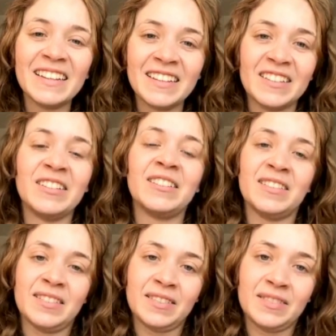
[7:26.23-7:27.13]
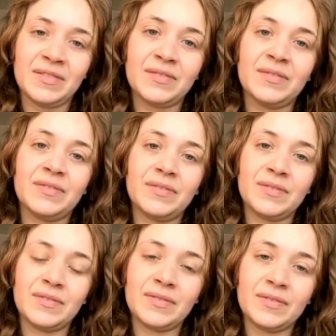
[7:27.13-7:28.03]

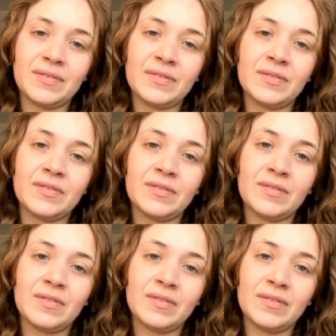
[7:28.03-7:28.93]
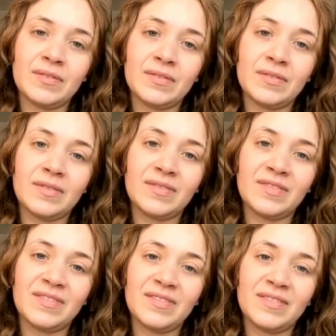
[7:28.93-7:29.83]

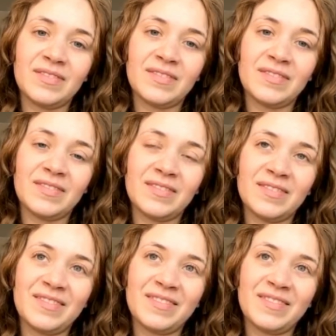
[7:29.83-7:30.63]
This person isn't speaking.